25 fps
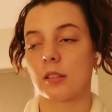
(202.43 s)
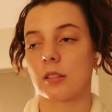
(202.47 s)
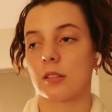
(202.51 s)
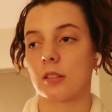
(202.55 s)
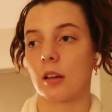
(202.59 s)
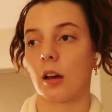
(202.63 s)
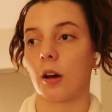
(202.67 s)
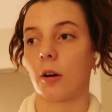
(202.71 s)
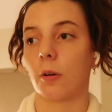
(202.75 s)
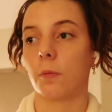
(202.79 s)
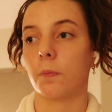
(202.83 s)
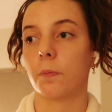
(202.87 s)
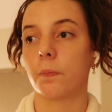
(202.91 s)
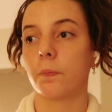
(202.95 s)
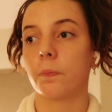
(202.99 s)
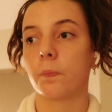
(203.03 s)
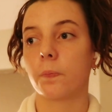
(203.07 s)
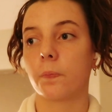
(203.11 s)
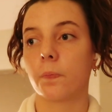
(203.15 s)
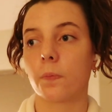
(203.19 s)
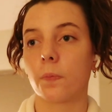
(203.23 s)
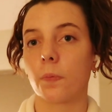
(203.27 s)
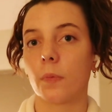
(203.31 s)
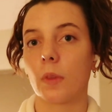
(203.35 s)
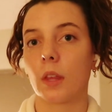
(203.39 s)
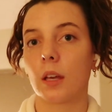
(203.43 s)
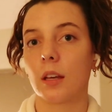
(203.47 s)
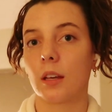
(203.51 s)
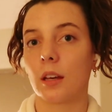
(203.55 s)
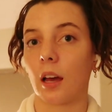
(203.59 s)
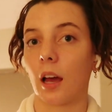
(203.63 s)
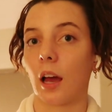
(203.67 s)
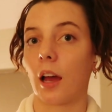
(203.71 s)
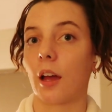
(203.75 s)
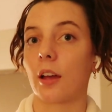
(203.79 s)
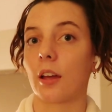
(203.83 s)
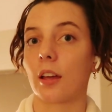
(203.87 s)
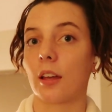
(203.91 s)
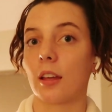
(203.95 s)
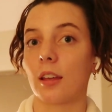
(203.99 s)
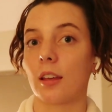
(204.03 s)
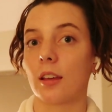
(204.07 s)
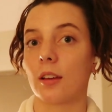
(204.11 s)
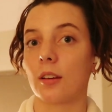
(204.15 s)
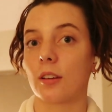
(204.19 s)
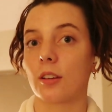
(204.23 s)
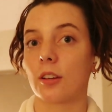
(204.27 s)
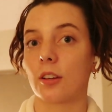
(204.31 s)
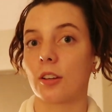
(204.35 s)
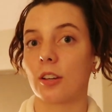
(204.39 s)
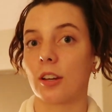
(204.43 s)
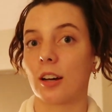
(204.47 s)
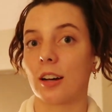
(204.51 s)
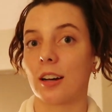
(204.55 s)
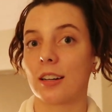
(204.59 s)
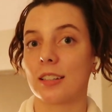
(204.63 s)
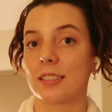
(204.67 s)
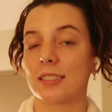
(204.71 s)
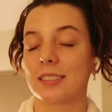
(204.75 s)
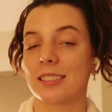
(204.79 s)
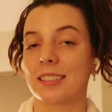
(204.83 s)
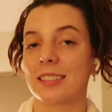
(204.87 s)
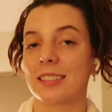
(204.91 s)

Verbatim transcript: So I cannot